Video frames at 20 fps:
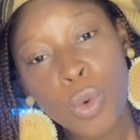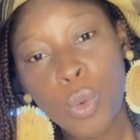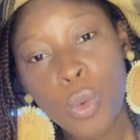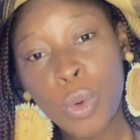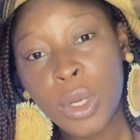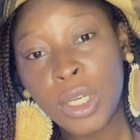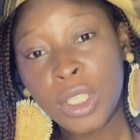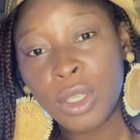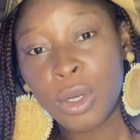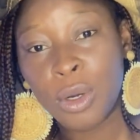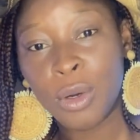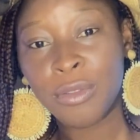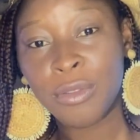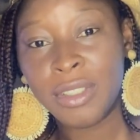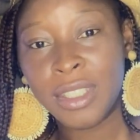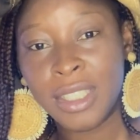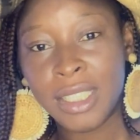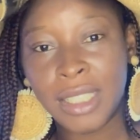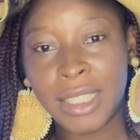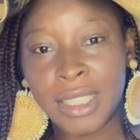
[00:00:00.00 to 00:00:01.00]
which
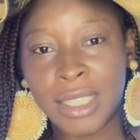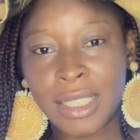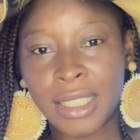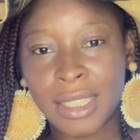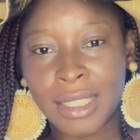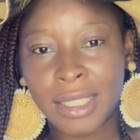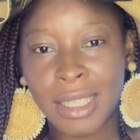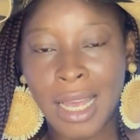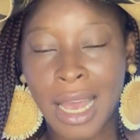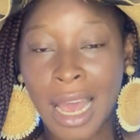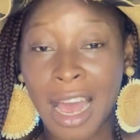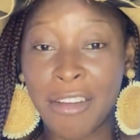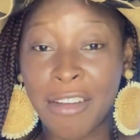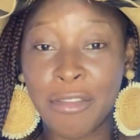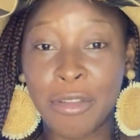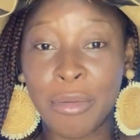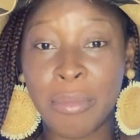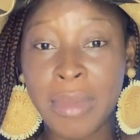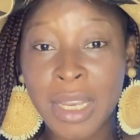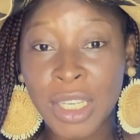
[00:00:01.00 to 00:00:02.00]
of these
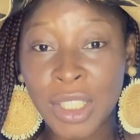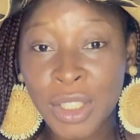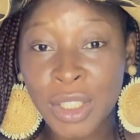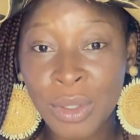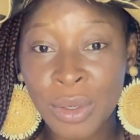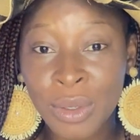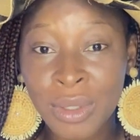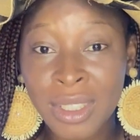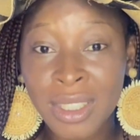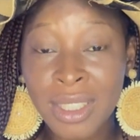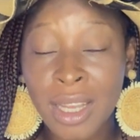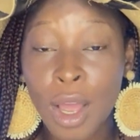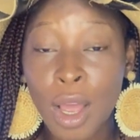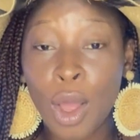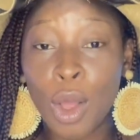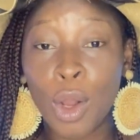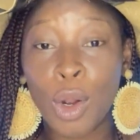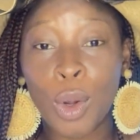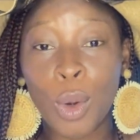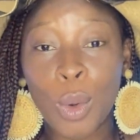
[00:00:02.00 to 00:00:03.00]
aforementioned
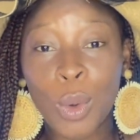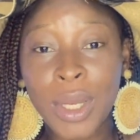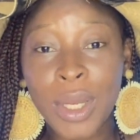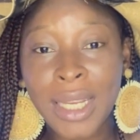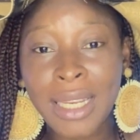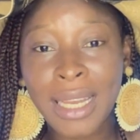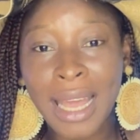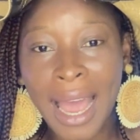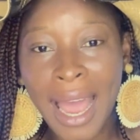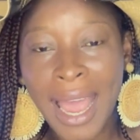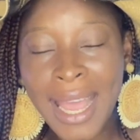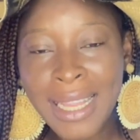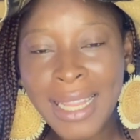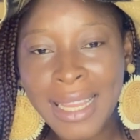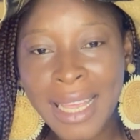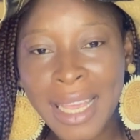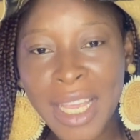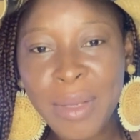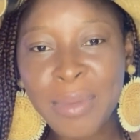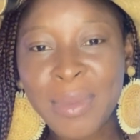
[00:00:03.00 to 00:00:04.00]
clothing
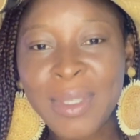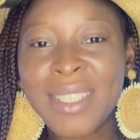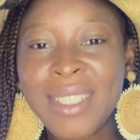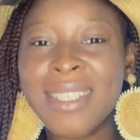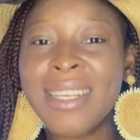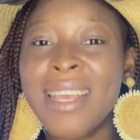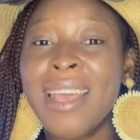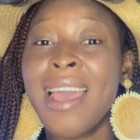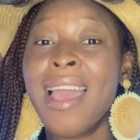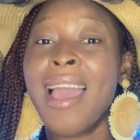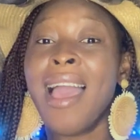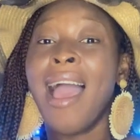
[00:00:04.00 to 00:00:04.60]
items